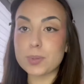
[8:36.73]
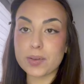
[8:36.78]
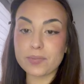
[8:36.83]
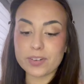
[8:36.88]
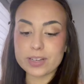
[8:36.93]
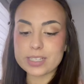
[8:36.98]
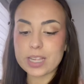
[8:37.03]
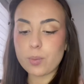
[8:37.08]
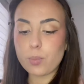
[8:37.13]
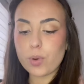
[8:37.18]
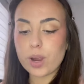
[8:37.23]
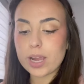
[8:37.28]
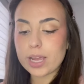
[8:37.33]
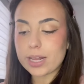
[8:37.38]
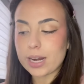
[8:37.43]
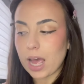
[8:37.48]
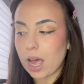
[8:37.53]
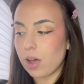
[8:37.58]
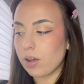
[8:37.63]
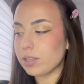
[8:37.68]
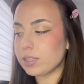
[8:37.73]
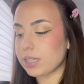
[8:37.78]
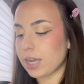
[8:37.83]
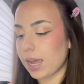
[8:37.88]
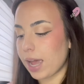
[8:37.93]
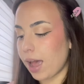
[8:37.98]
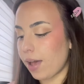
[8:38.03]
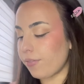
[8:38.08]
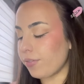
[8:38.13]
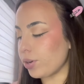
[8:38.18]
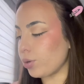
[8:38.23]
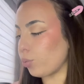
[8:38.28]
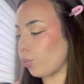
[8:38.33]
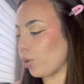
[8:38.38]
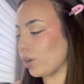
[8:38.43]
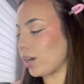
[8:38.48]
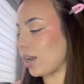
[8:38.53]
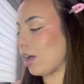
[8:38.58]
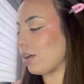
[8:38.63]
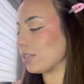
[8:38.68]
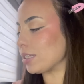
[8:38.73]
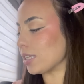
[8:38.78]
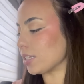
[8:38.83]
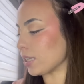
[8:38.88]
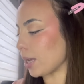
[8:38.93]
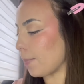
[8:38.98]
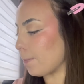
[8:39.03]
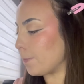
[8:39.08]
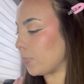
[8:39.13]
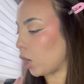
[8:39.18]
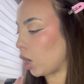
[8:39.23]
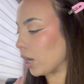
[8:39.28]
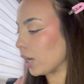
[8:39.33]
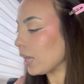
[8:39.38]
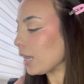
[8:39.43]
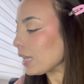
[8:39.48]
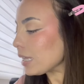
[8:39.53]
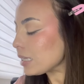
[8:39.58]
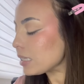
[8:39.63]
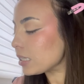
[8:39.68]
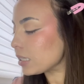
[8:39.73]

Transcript: my first time wearing it out. I haven't worn it out since I bought it.